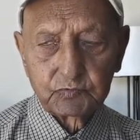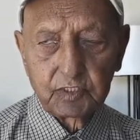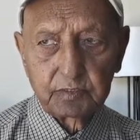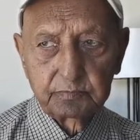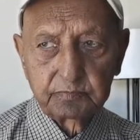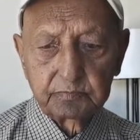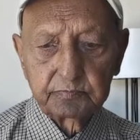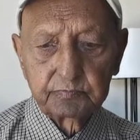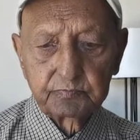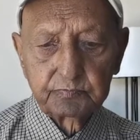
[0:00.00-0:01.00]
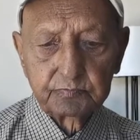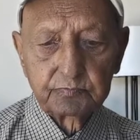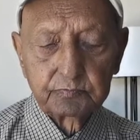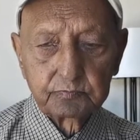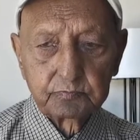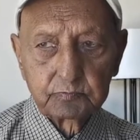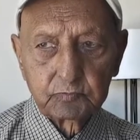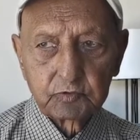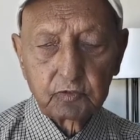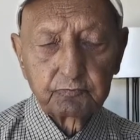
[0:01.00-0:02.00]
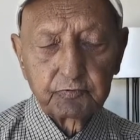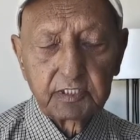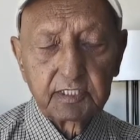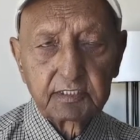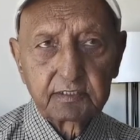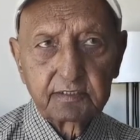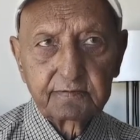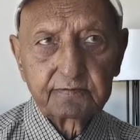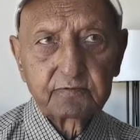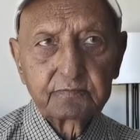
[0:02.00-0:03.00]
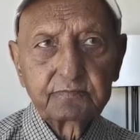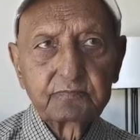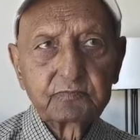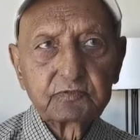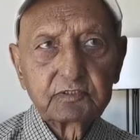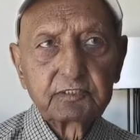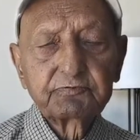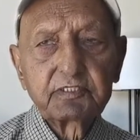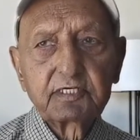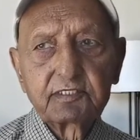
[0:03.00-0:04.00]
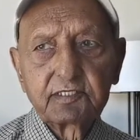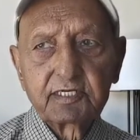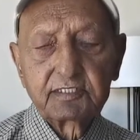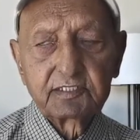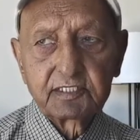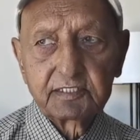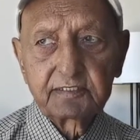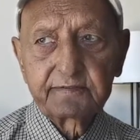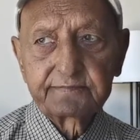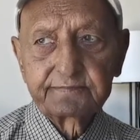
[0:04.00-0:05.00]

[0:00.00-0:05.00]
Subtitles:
I'm confident if there is anything,